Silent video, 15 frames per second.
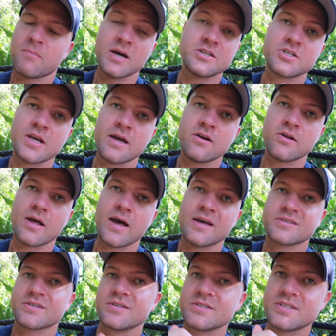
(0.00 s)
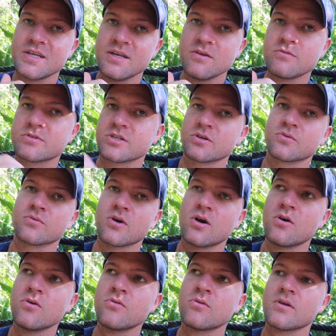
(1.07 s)
my channel has continued to
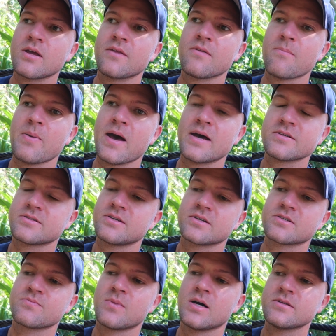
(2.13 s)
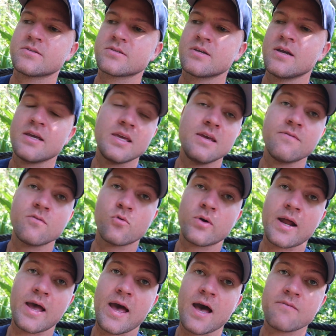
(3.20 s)
grow in the past six months, even
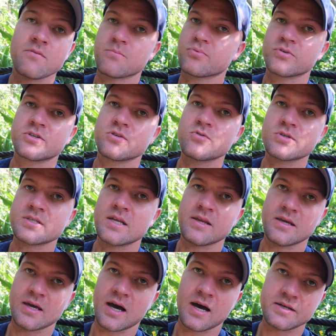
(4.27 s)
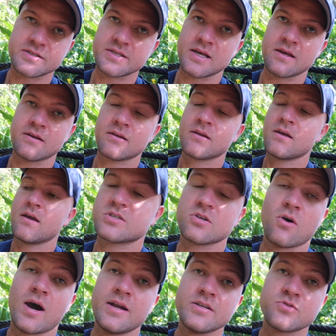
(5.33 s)
when I haven't produced any content.
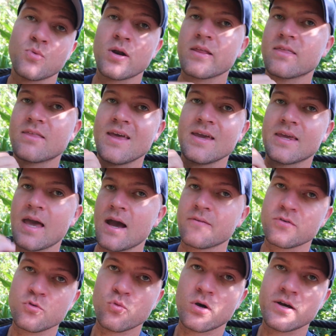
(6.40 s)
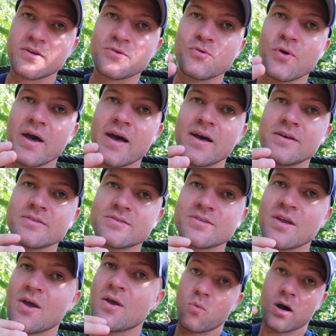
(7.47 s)
So I just wanna thank everyone who
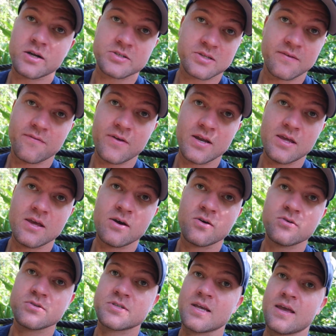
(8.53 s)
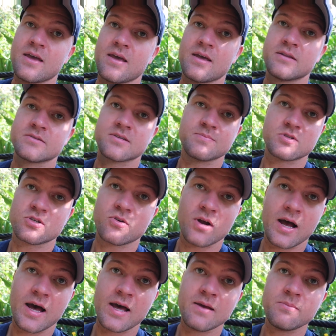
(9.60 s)
has watched the videos and
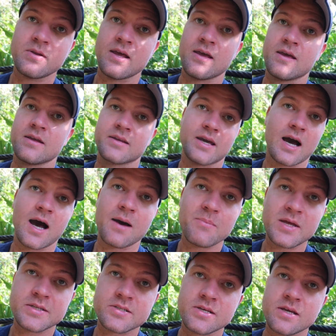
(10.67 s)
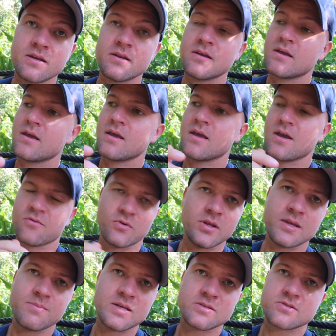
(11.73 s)
subscribed and commented. It
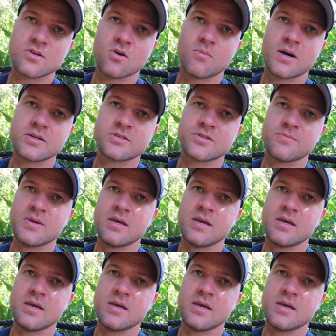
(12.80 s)
really means so much to